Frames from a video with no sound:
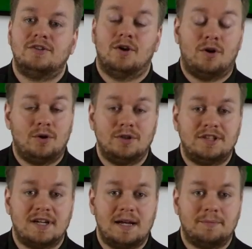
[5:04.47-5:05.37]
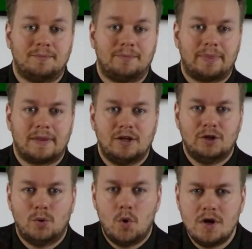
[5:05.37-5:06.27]
all the time.
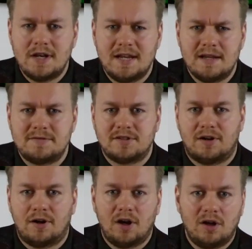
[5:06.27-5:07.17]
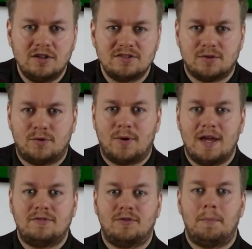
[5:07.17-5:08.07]
Hooded nibs are also
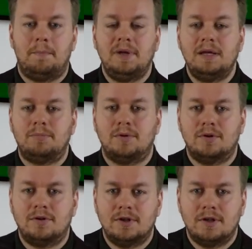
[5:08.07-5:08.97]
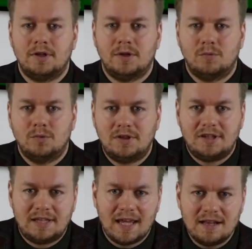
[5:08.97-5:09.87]
great for people who
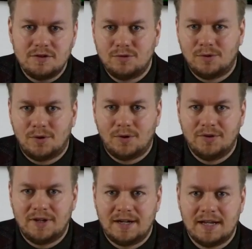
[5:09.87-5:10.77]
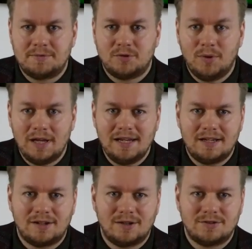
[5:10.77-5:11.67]
tend to hold their nibs really
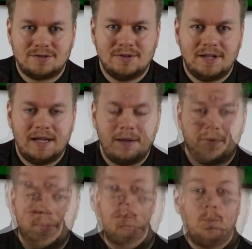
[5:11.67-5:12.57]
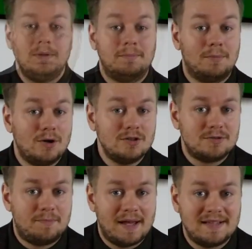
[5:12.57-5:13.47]
close to the nib. With
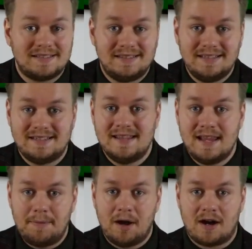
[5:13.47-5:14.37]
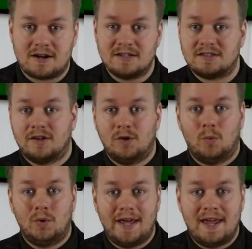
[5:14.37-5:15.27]
most pens, these nib huggers
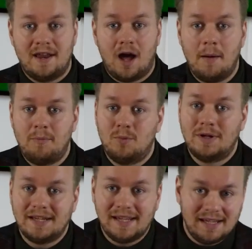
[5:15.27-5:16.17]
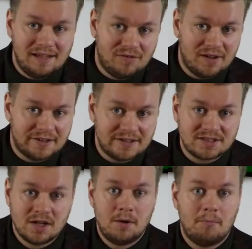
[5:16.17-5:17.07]
will end up with inky
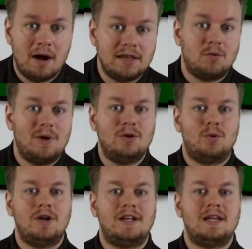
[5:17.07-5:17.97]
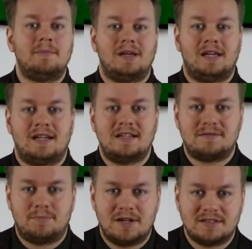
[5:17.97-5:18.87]
fingers, but with a hooded nib it
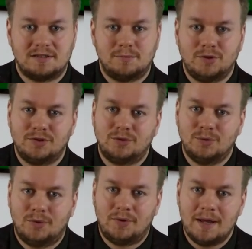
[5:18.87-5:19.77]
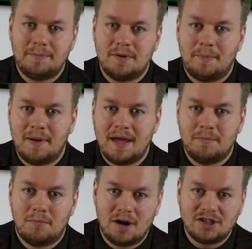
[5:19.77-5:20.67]
is possible to grip the
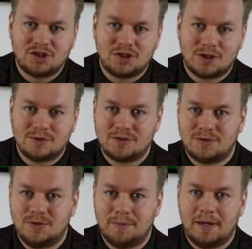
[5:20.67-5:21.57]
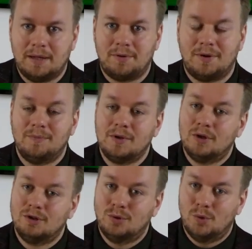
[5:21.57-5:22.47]
pen much closer to the paper.
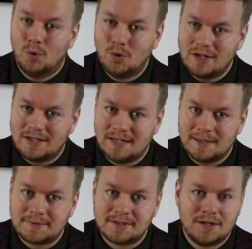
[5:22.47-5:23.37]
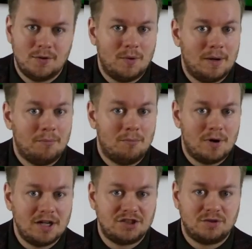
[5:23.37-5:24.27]
Hooded nibs were
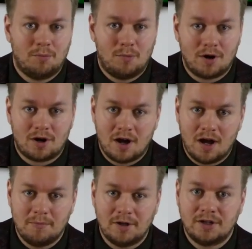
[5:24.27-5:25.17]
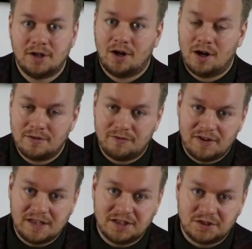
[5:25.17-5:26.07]
much more common on
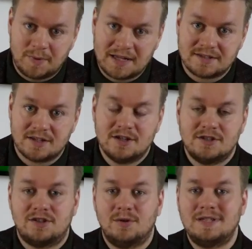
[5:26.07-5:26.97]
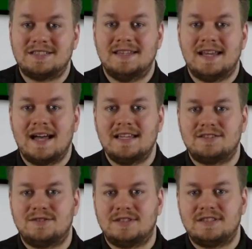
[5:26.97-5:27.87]
vintage pens, so it's
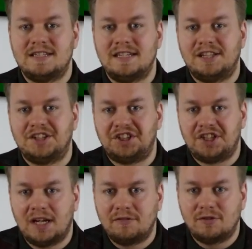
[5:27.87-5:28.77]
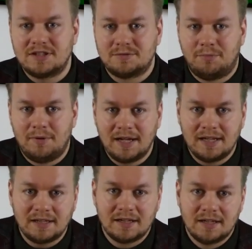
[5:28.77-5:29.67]
nice to see the Sheaffer is
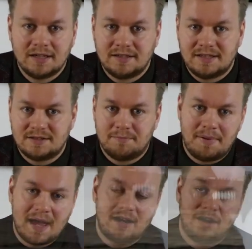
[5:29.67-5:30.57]
bringing this back